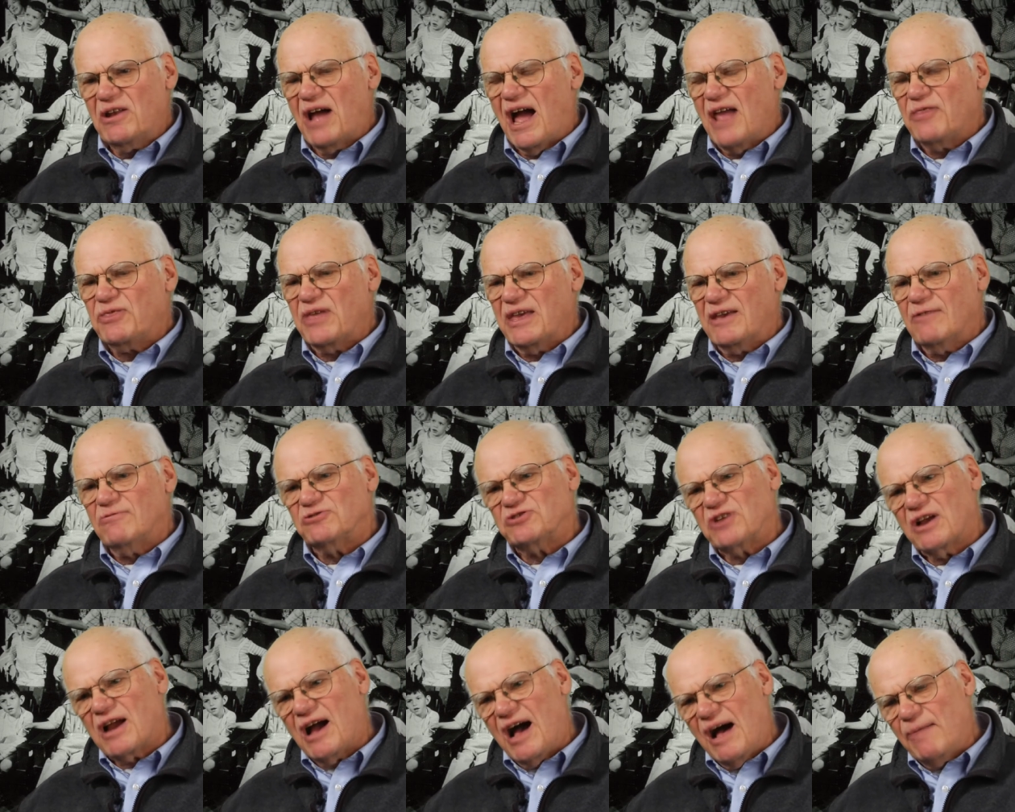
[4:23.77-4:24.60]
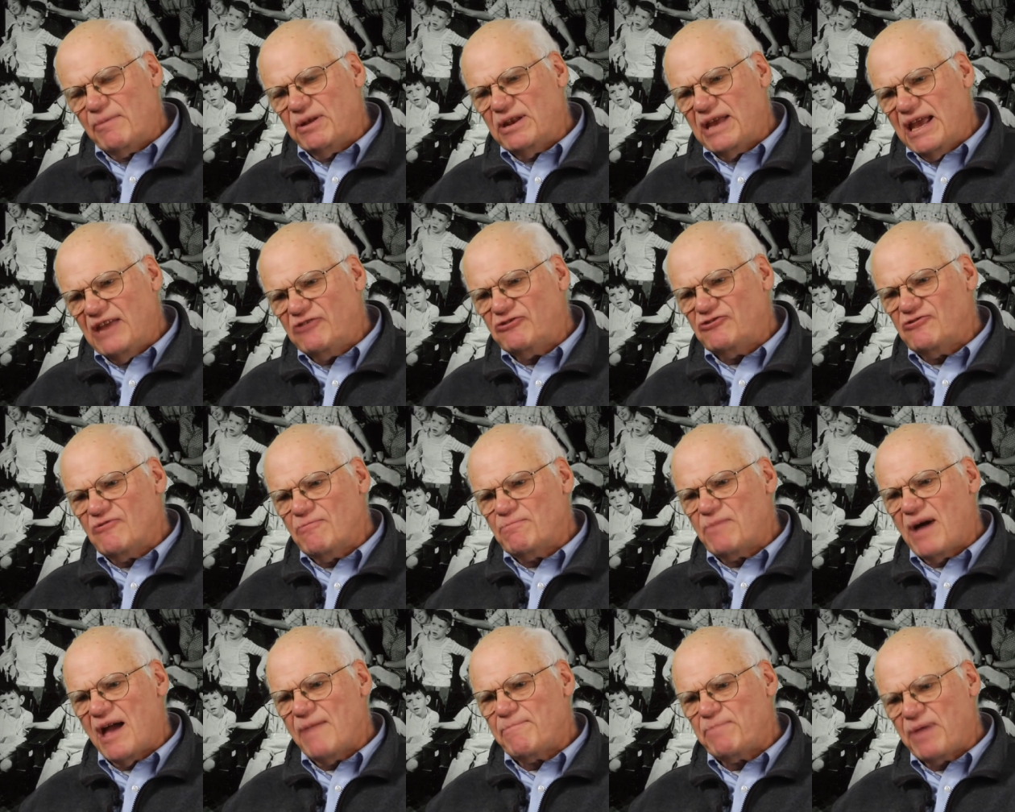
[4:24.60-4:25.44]
I think it was a combination of
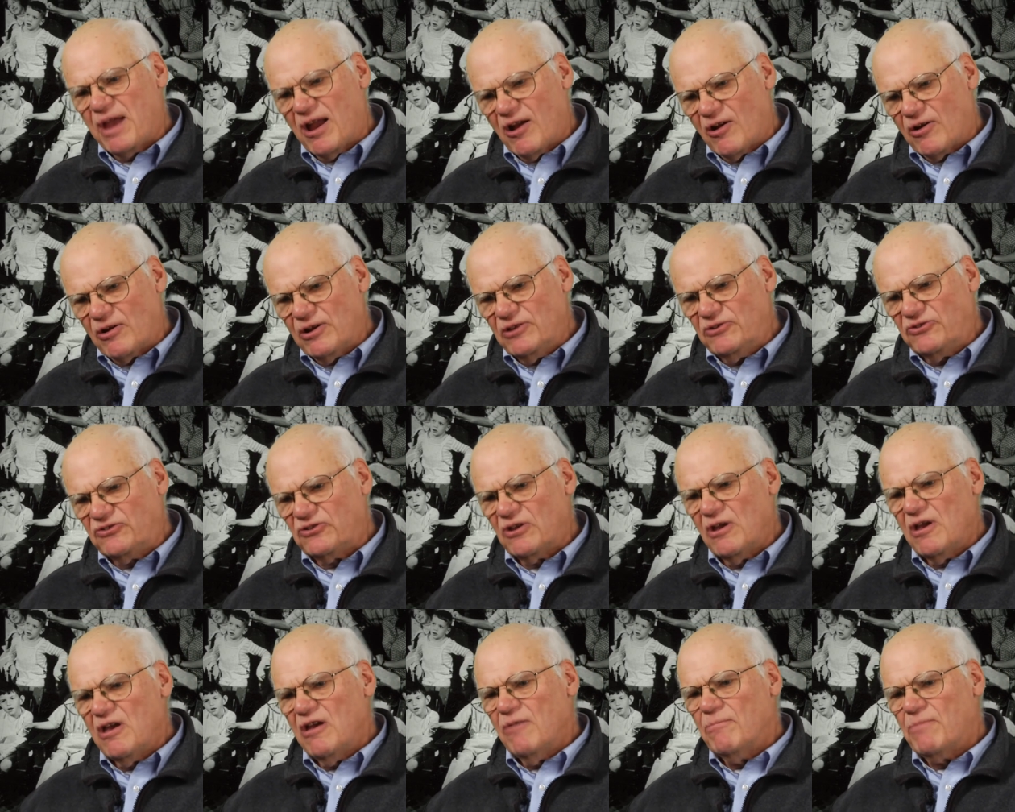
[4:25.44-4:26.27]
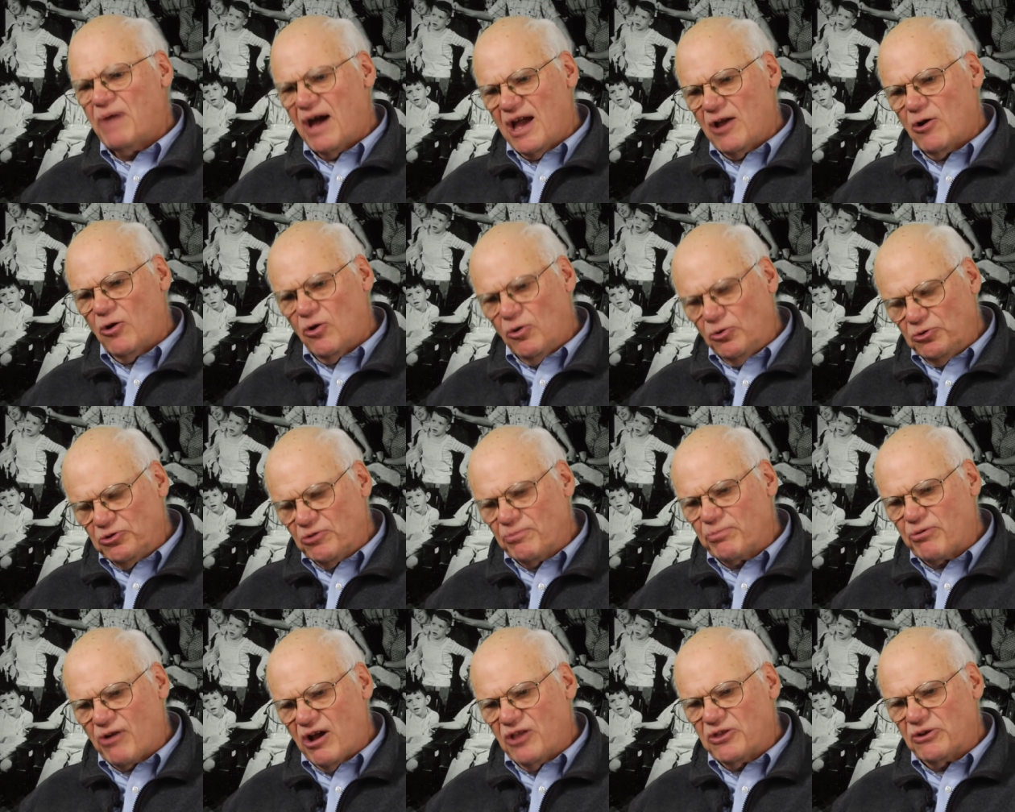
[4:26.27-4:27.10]
my parents, my older
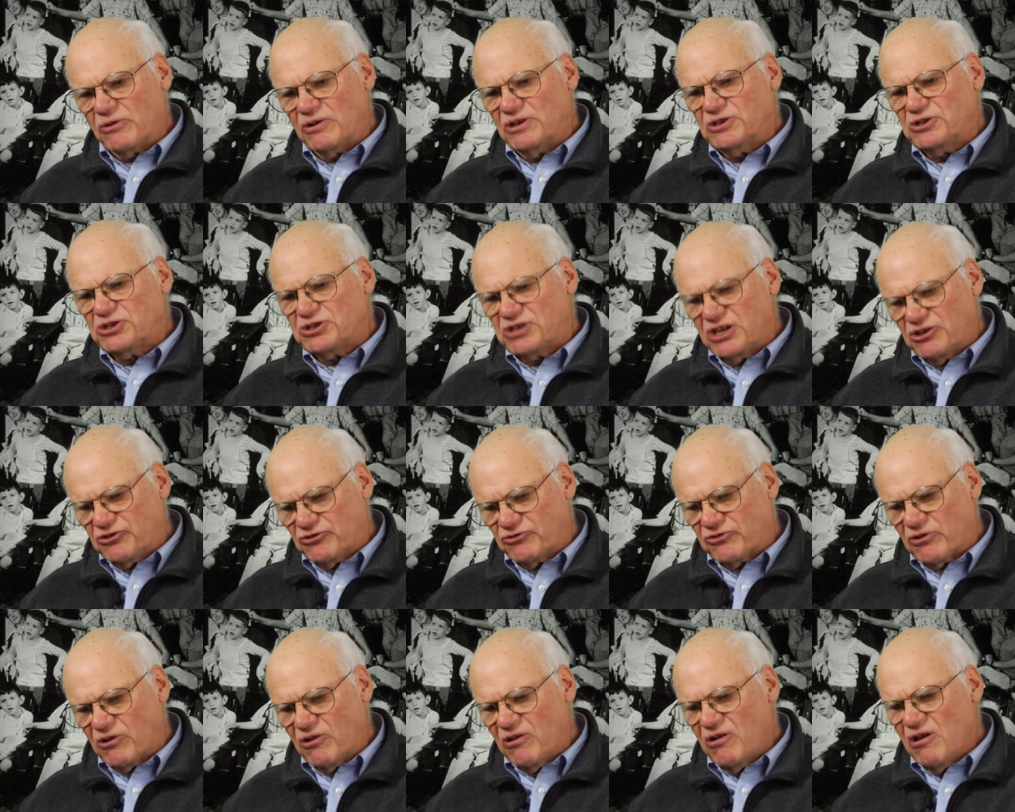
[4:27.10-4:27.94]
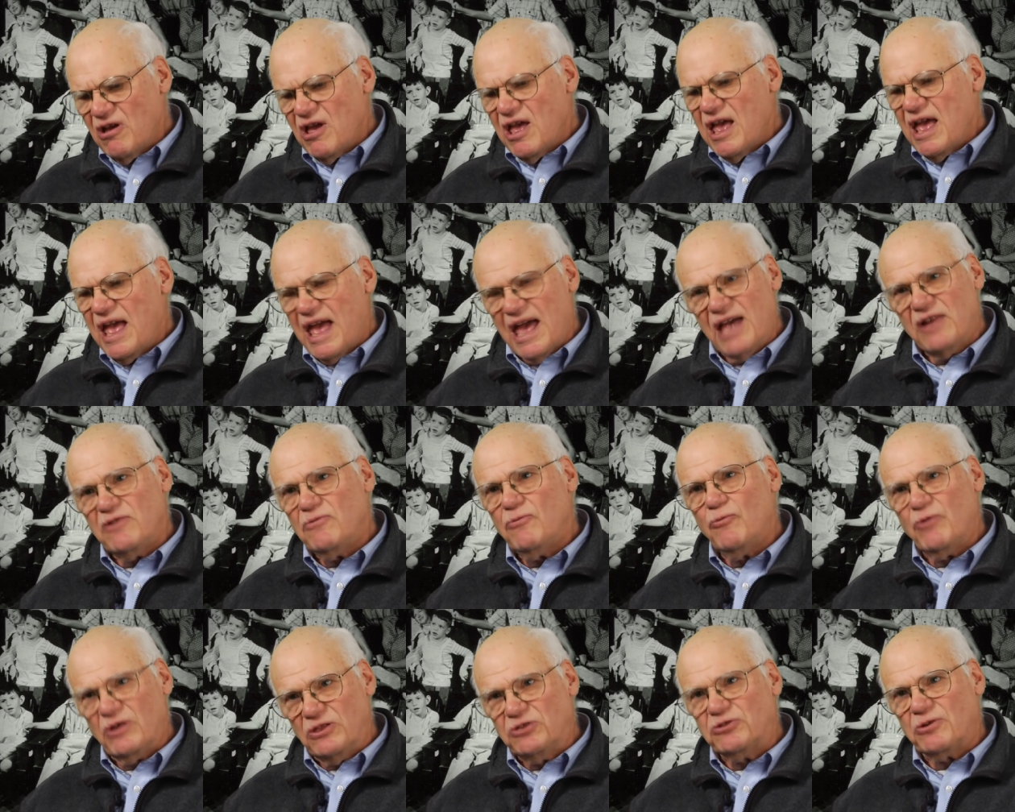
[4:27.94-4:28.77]
brother and sister,
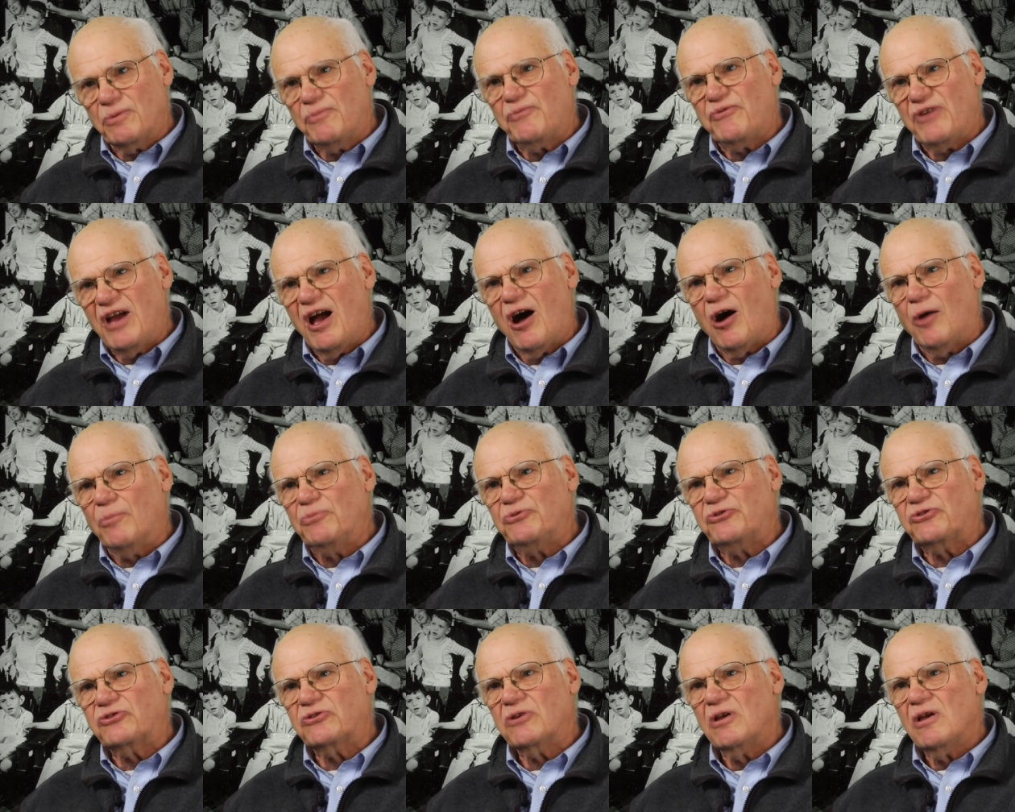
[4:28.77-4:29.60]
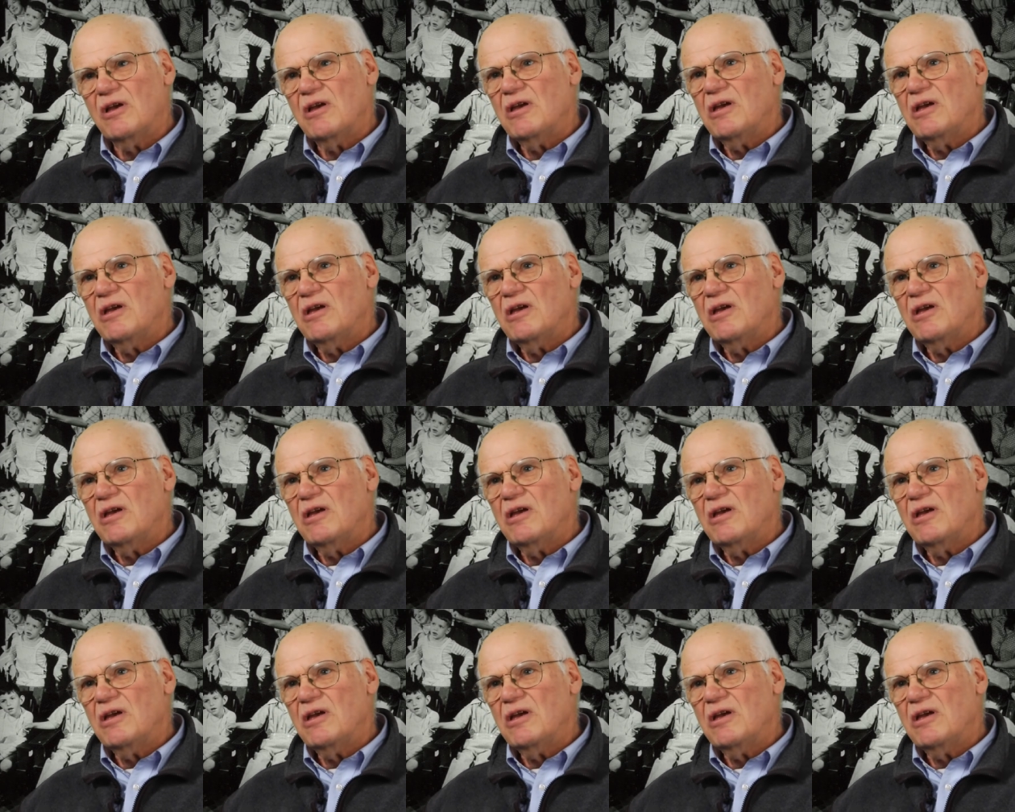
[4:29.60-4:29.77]
and Winthrop Phelps.